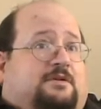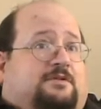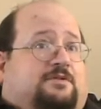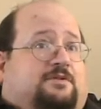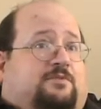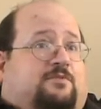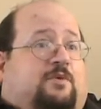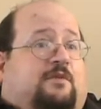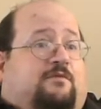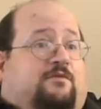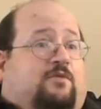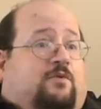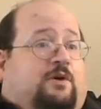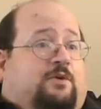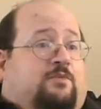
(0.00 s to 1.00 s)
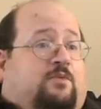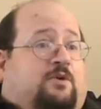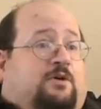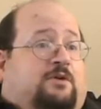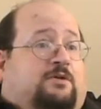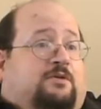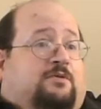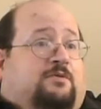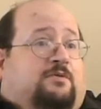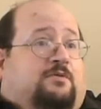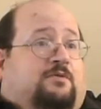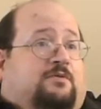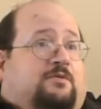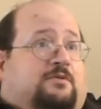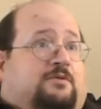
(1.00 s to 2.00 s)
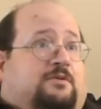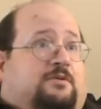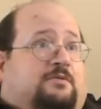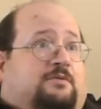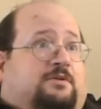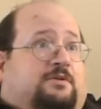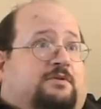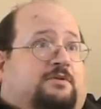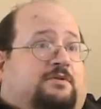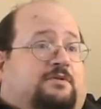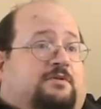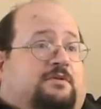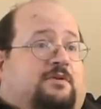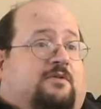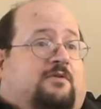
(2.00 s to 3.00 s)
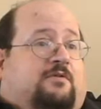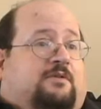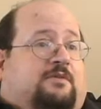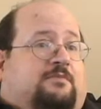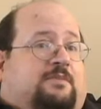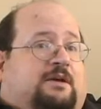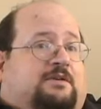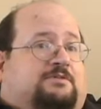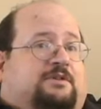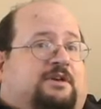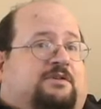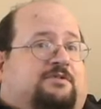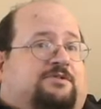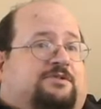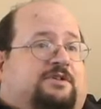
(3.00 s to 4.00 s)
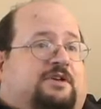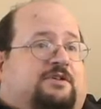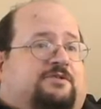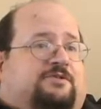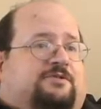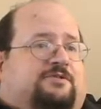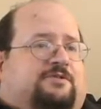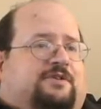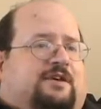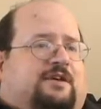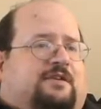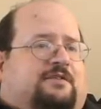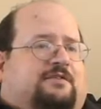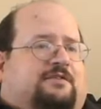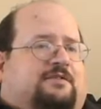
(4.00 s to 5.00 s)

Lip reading: 141 or in my later stages at